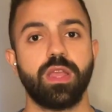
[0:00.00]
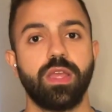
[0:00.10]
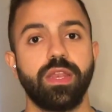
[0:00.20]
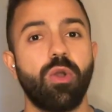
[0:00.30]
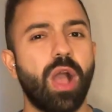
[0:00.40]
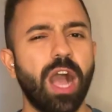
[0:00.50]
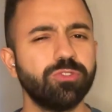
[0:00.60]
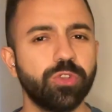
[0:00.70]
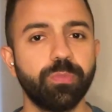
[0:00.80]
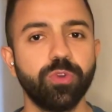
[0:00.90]
Now, how
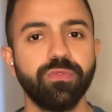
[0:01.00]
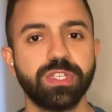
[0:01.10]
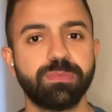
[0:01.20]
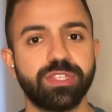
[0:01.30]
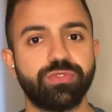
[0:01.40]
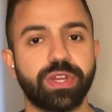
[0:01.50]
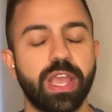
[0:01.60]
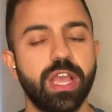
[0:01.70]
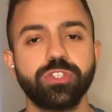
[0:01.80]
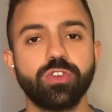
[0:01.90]
to improve this metric?
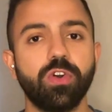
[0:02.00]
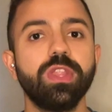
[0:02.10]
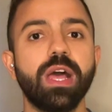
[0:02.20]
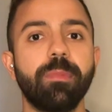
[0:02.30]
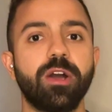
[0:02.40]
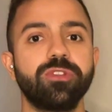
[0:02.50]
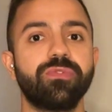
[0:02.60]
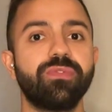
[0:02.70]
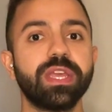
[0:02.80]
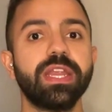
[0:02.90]
It's all about
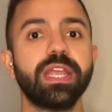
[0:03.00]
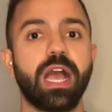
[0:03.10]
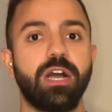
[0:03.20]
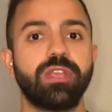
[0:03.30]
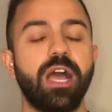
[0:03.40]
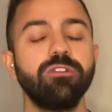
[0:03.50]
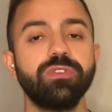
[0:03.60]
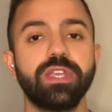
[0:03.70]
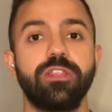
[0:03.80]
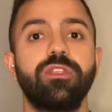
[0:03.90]
figuring out how to
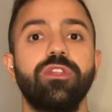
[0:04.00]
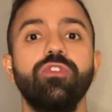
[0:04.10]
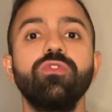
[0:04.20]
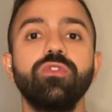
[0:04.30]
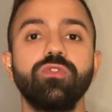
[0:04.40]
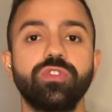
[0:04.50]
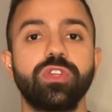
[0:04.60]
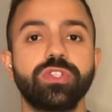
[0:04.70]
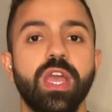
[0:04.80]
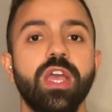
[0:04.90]
get the new
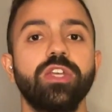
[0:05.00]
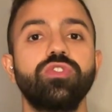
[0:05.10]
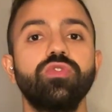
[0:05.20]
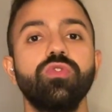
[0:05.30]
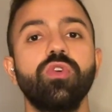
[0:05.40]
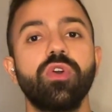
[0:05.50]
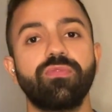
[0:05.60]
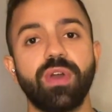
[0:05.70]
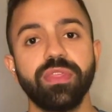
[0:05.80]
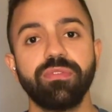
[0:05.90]
users to
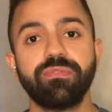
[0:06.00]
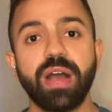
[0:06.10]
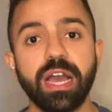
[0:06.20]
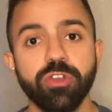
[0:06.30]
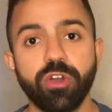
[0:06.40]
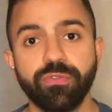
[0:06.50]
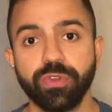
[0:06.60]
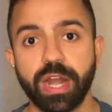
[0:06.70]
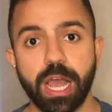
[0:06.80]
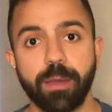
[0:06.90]
find the value of
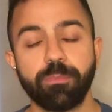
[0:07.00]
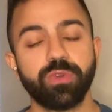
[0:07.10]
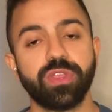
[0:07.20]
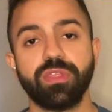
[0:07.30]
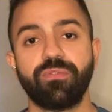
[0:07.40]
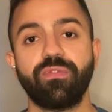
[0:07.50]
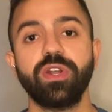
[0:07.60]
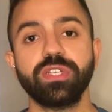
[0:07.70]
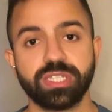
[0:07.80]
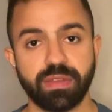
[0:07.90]
your app within the
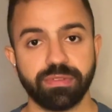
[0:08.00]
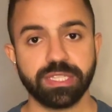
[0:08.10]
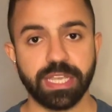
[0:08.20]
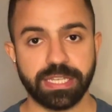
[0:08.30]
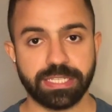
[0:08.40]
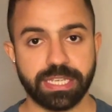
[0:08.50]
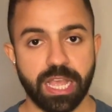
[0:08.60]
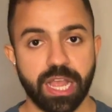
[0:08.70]
first 7 days.